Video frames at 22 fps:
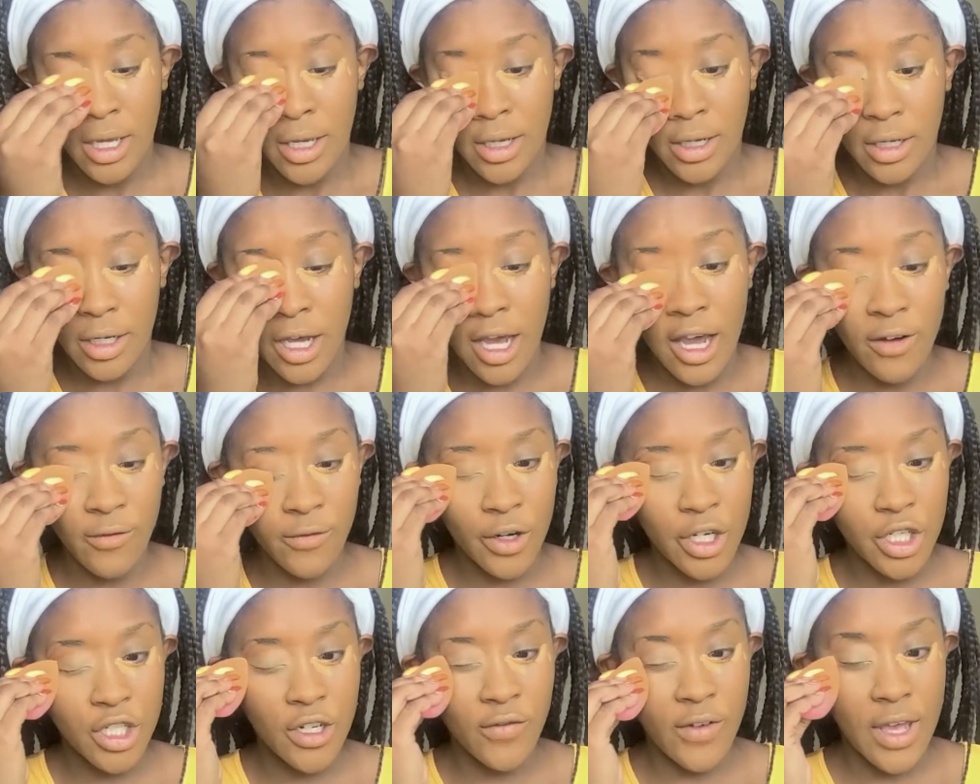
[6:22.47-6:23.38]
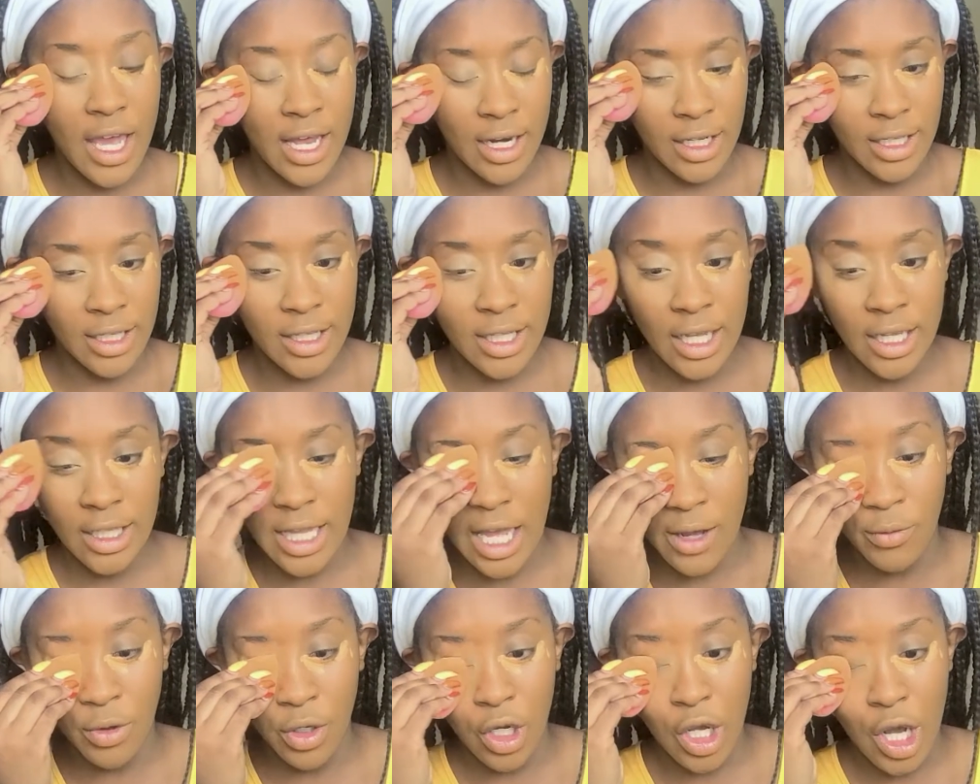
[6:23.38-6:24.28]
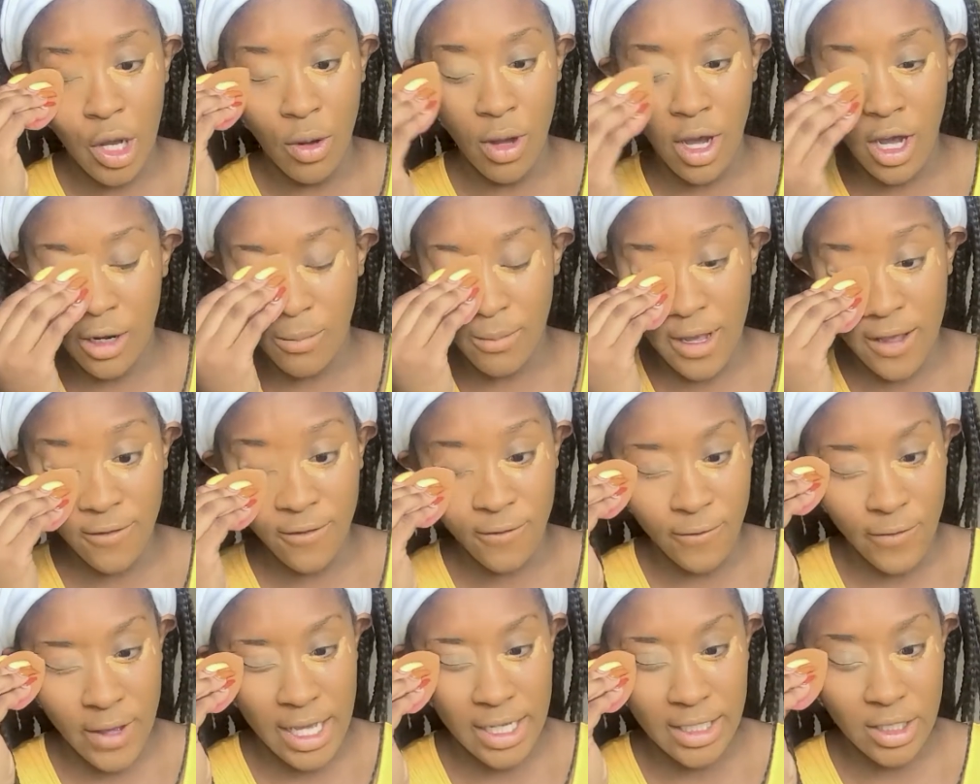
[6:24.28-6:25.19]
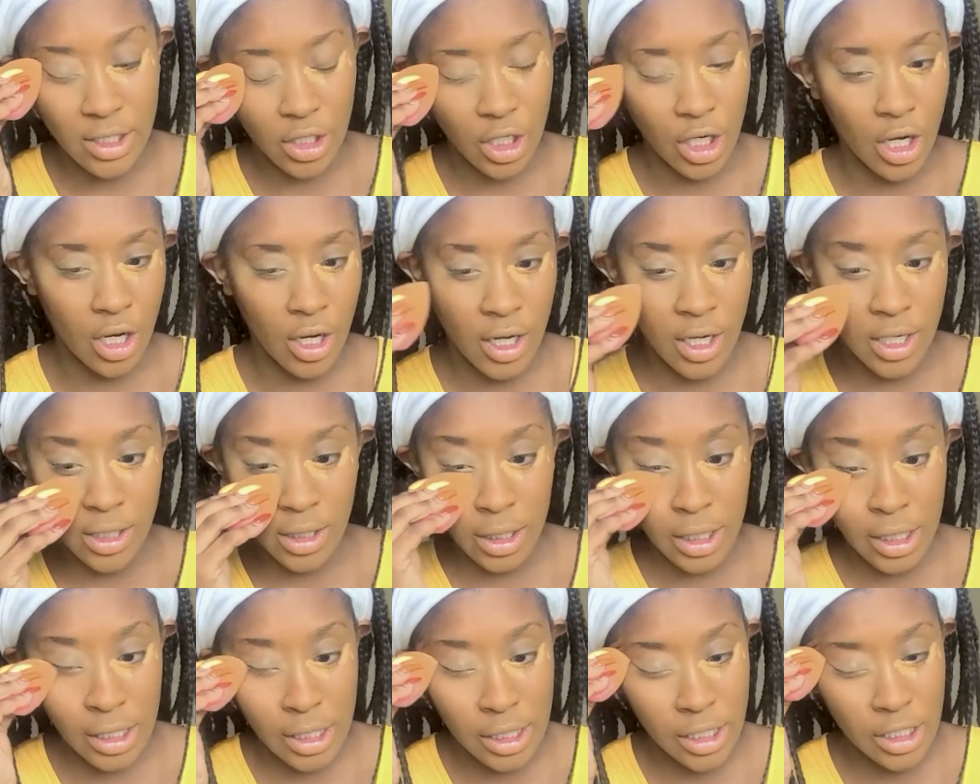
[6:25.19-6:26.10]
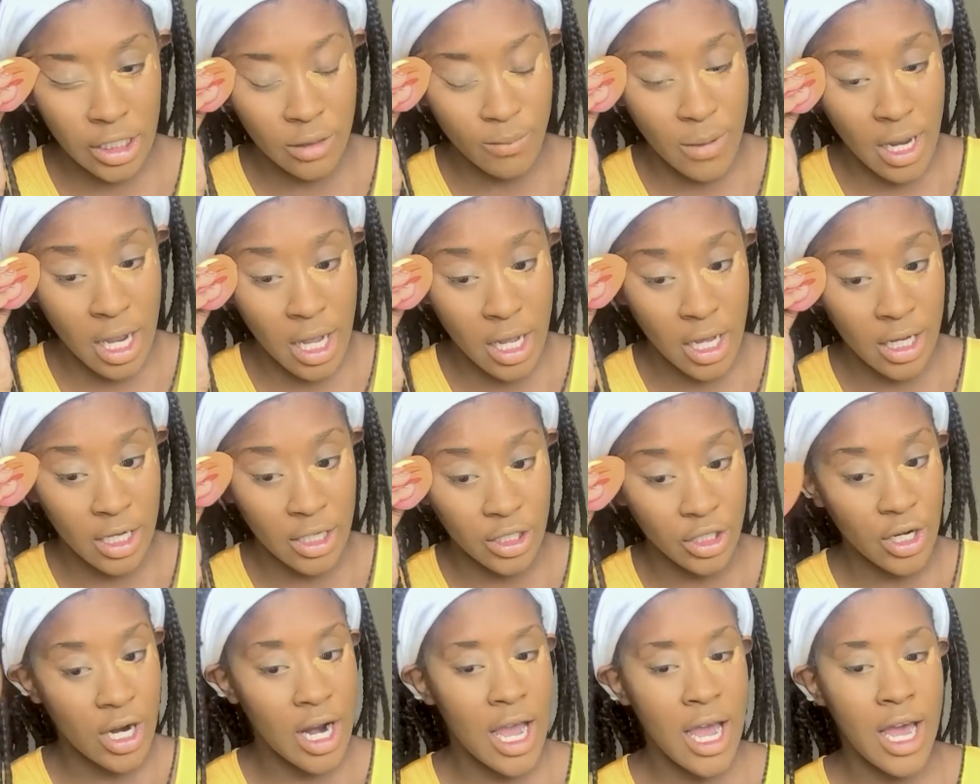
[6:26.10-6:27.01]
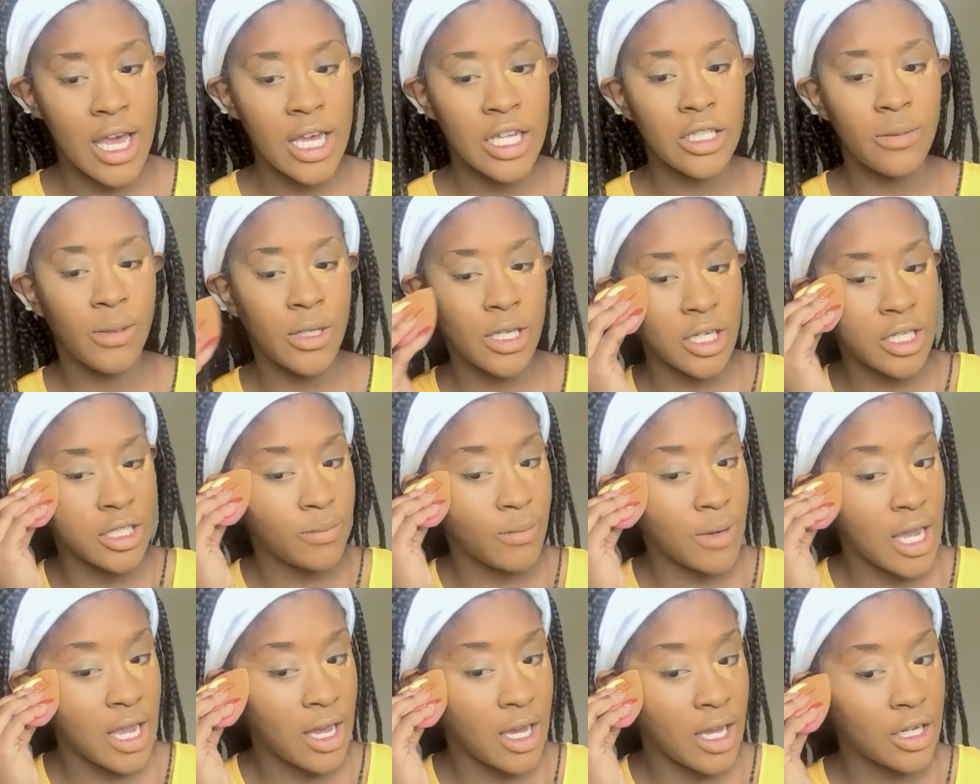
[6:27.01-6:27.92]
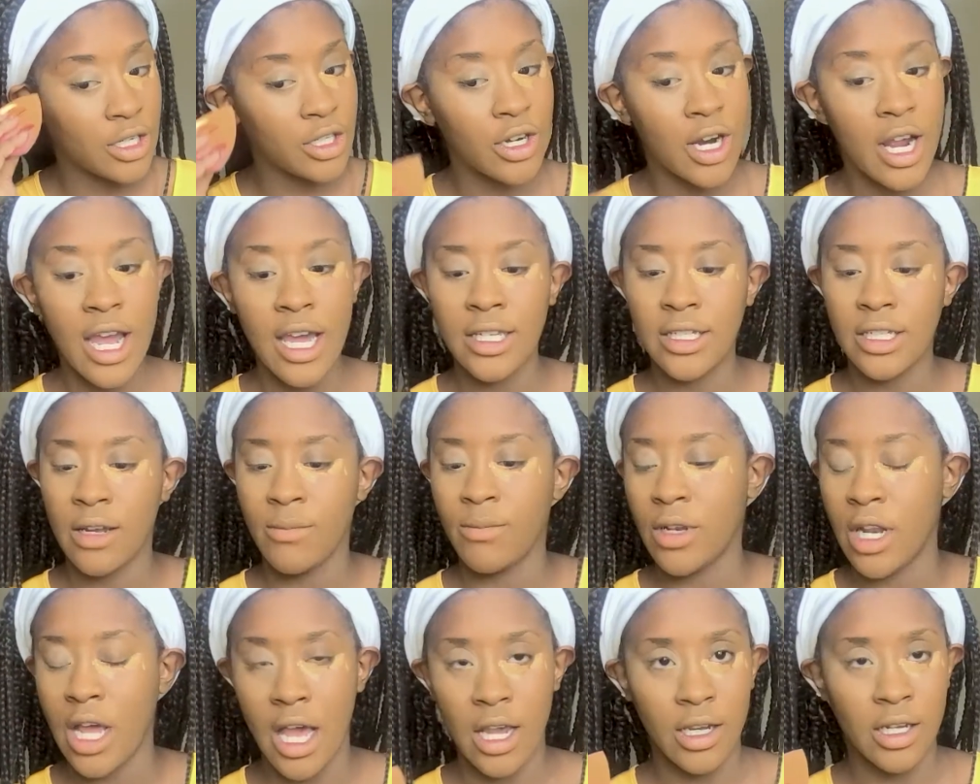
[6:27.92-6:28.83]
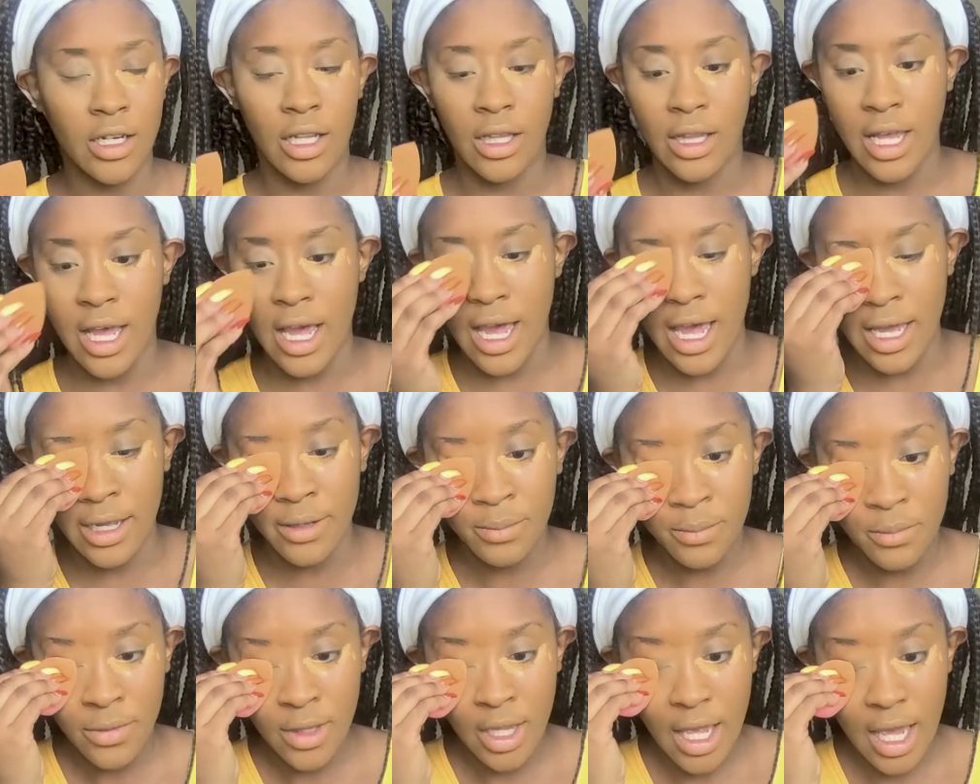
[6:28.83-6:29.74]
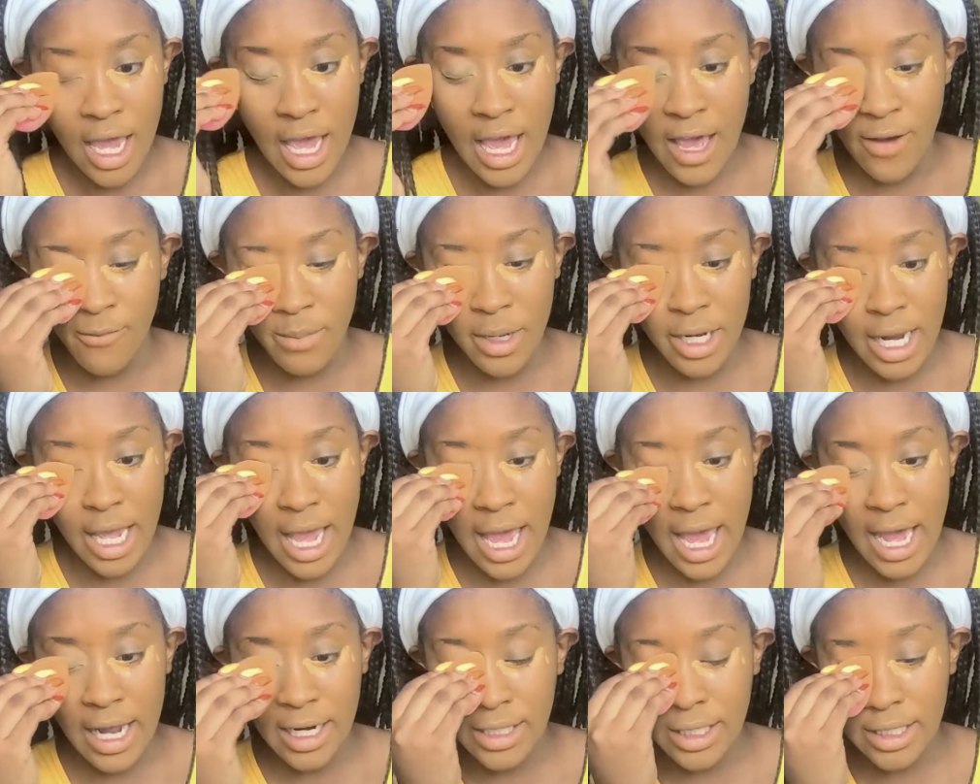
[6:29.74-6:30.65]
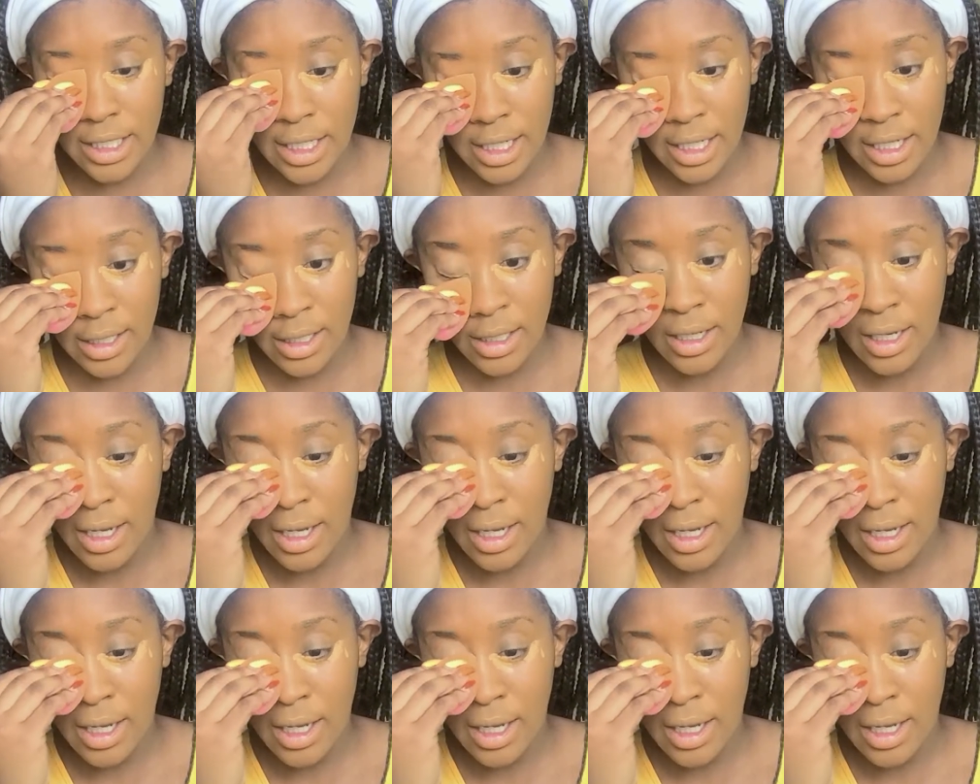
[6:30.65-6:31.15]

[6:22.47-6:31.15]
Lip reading: coverage of anything that will go on my face currently is my under eyes, because my under eyes, I'm not gonna lie, have been acting